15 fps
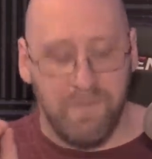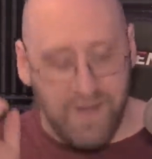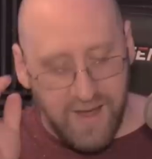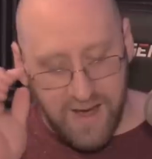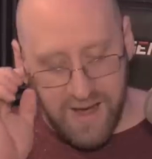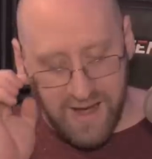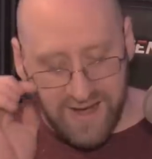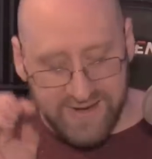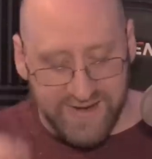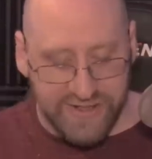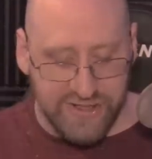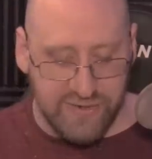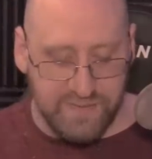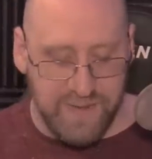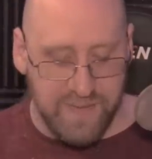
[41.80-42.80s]
uh,
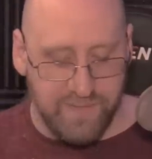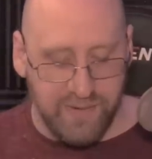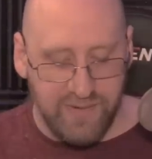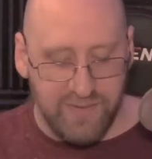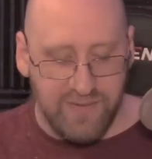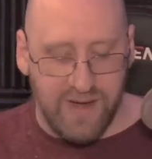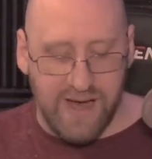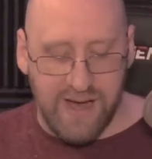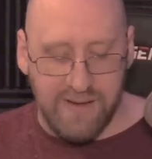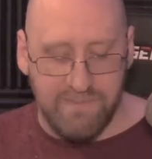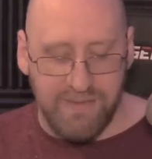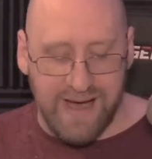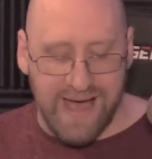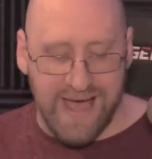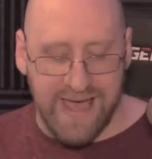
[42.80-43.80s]
additional people uh,
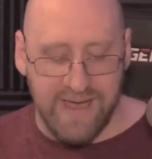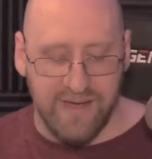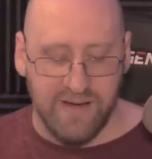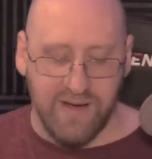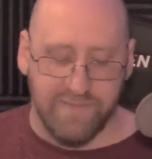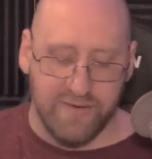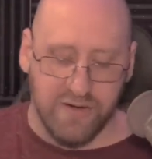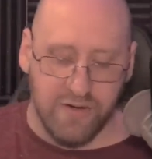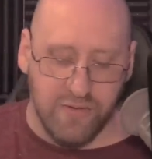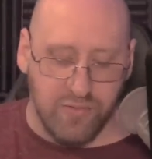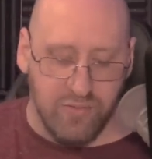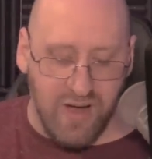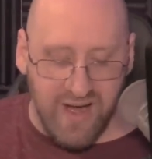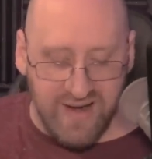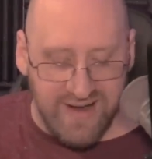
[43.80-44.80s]
by Governor
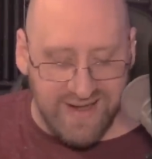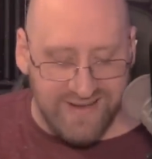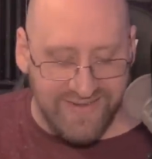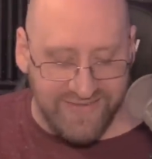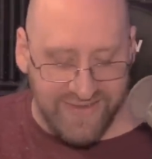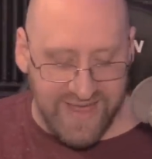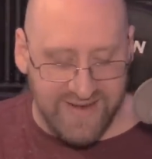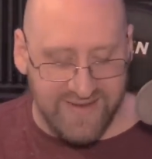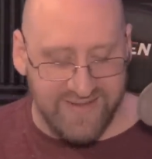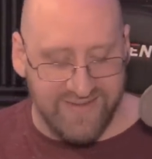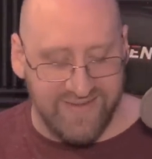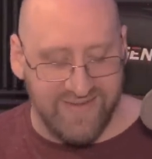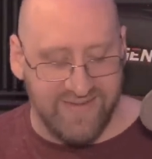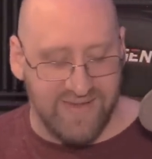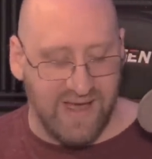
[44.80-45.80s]
Ron
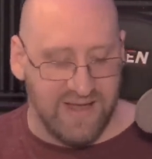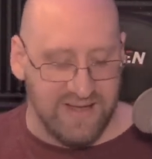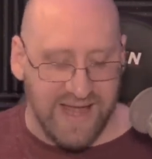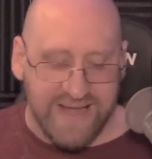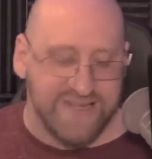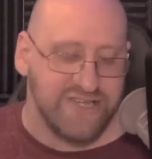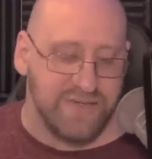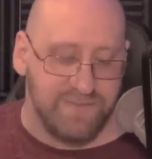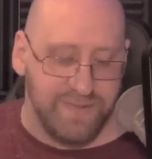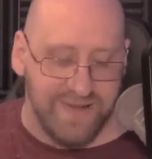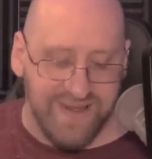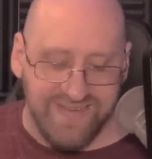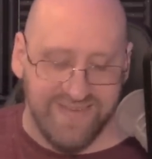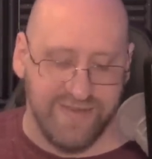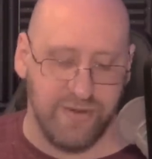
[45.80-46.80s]
DeSantis's election
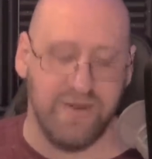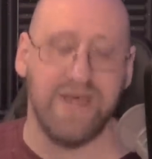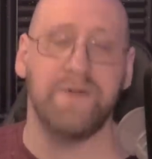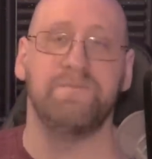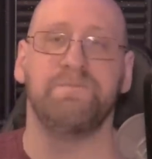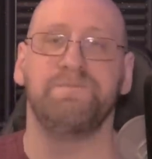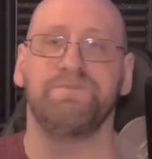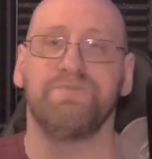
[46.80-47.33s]
police unit